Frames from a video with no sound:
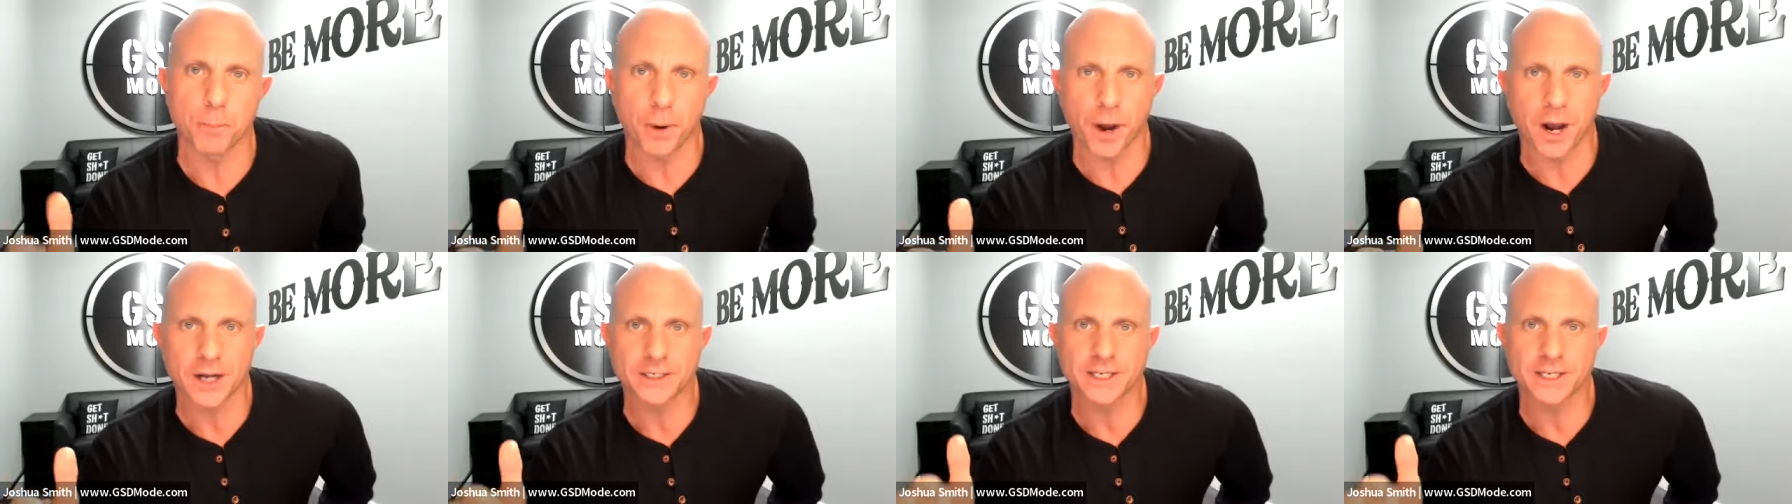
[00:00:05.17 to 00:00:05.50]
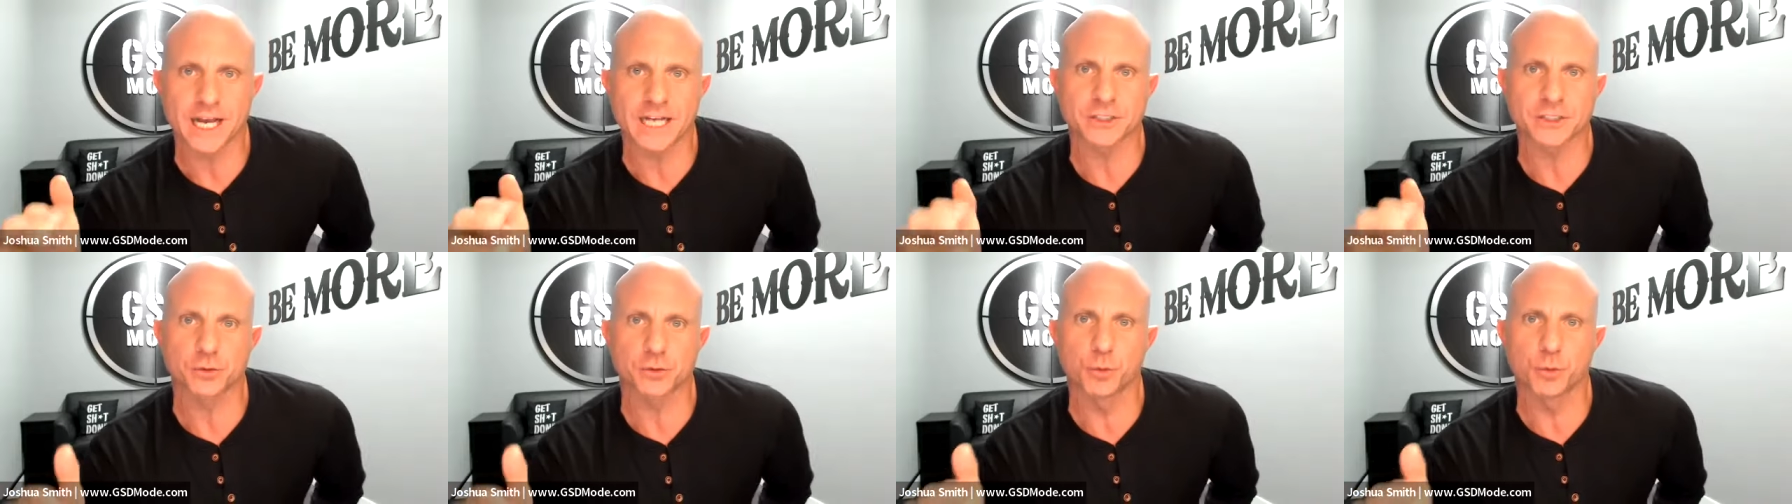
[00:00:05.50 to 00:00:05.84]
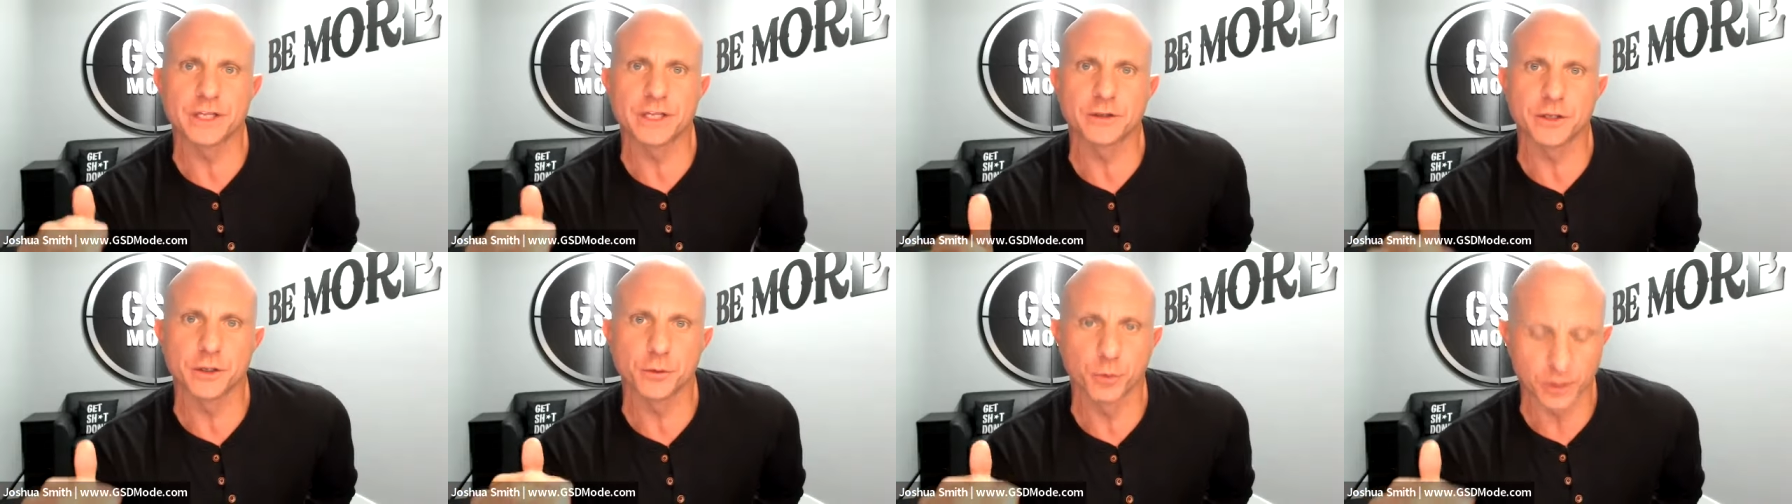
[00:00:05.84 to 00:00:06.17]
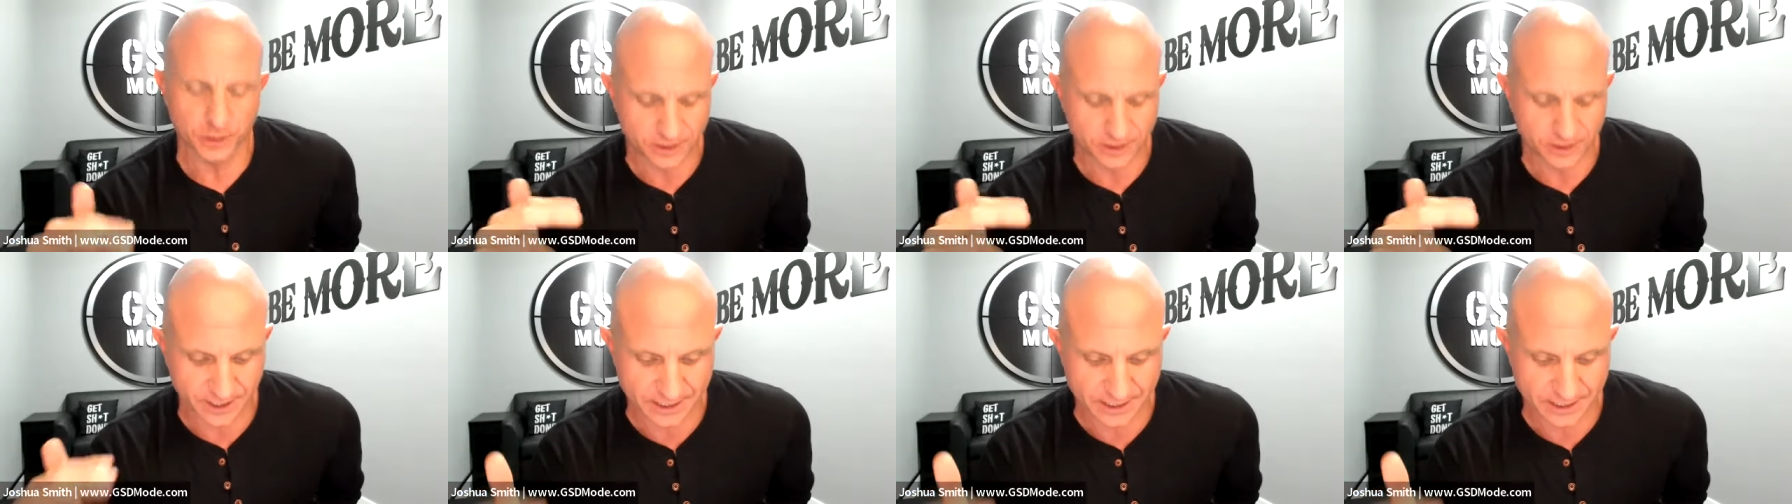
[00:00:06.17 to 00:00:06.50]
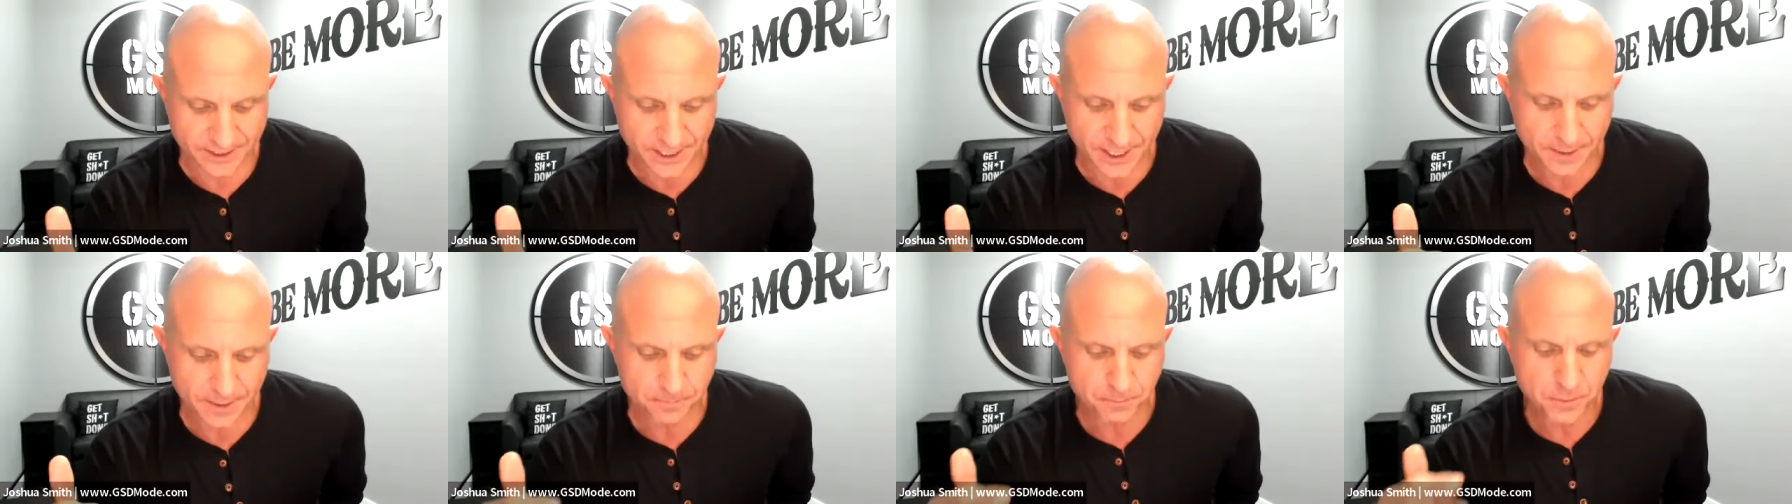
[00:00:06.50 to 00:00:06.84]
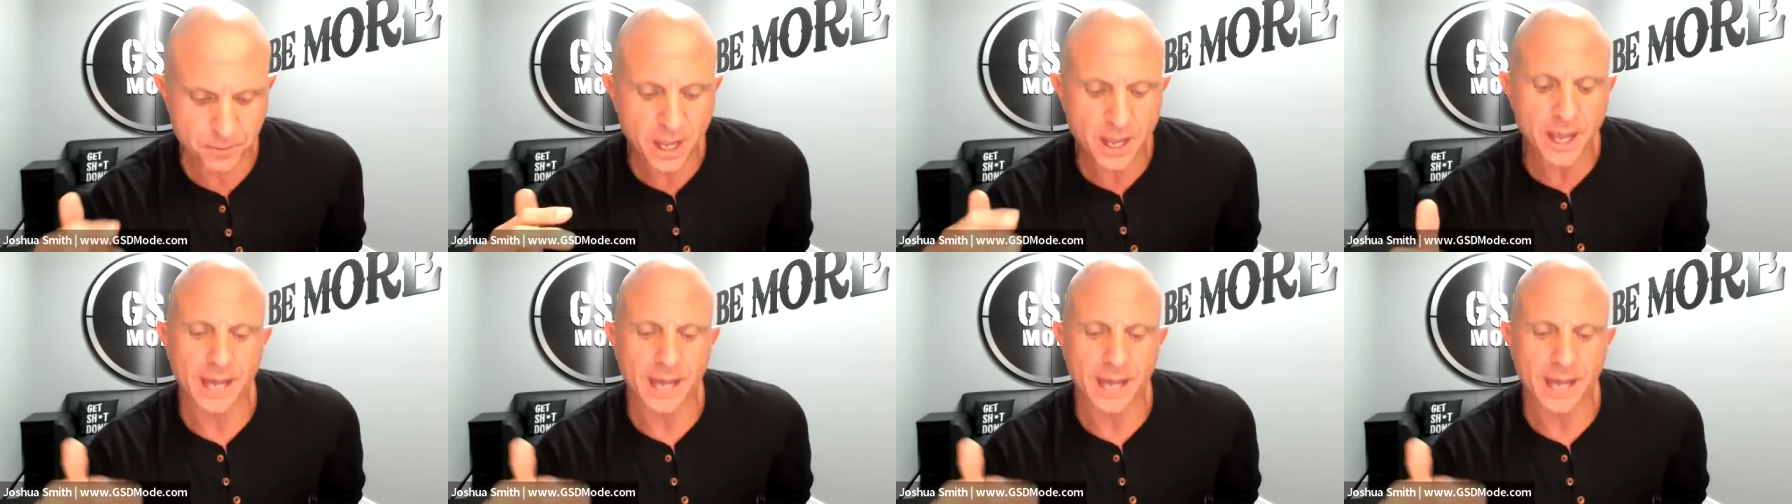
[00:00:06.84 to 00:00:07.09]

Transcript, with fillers: podcast weekly real estate tip.